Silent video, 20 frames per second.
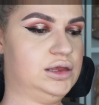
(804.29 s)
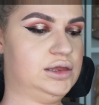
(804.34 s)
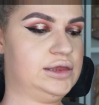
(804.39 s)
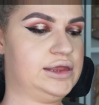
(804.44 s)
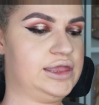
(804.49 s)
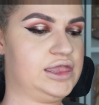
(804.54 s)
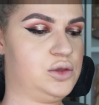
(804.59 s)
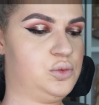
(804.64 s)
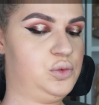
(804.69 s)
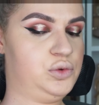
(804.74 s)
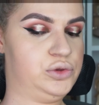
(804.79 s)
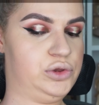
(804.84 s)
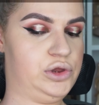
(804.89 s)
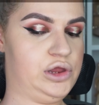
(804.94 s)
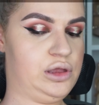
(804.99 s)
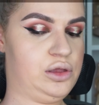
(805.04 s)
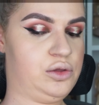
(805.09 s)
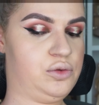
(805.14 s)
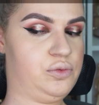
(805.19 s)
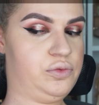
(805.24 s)
Now you wouldn't
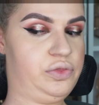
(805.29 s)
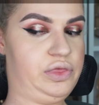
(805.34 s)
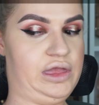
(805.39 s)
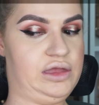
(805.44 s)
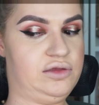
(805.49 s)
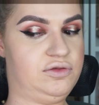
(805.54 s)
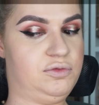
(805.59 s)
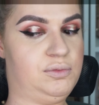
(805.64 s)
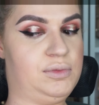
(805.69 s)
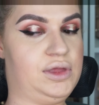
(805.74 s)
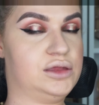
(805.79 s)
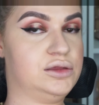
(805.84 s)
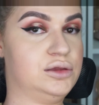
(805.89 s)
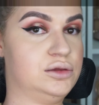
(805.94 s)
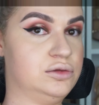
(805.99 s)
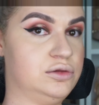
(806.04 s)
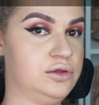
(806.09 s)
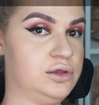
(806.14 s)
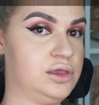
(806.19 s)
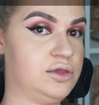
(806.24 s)
know that smell
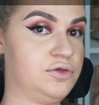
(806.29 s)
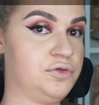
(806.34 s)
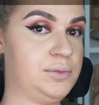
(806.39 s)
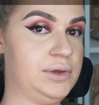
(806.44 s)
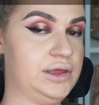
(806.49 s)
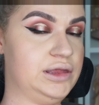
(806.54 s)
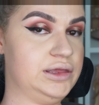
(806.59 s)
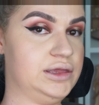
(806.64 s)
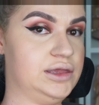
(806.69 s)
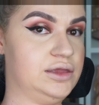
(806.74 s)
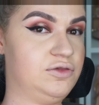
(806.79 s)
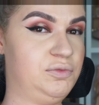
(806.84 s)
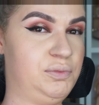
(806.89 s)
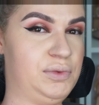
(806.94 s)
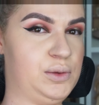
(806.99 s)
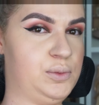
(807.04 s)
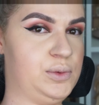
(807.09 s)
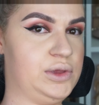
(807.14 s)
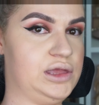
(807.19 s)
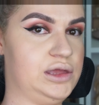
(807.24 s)
until you smell it. It's a
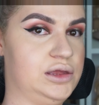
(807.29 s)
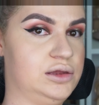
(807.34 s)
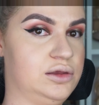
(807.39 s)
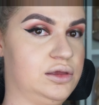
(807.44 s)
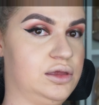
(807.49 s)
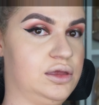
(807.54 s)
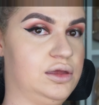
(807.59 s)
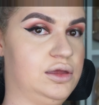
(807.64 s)
bit weird.